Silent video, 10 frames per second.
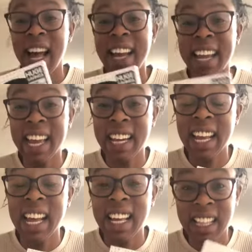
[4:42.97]
And again,
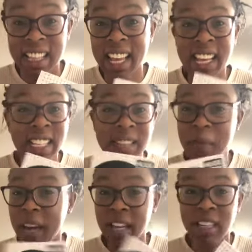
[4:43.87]
the easy
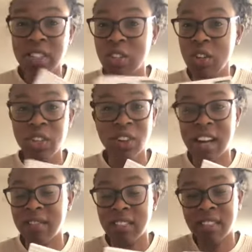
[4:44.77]
way, so you don't
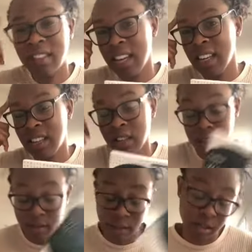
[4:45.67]
have to think, you don't
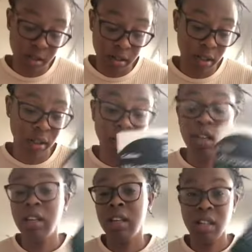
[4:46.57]
have to Google,
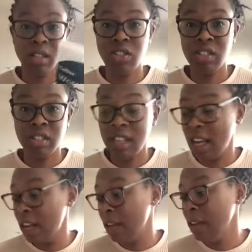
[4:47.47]
it's just
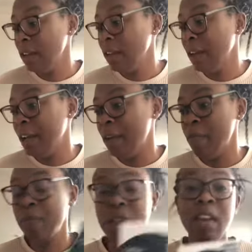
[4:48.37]
there
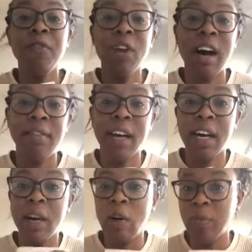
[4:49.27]
if you have it
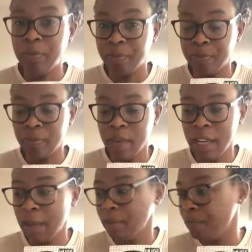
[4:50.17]
at home. Yeah.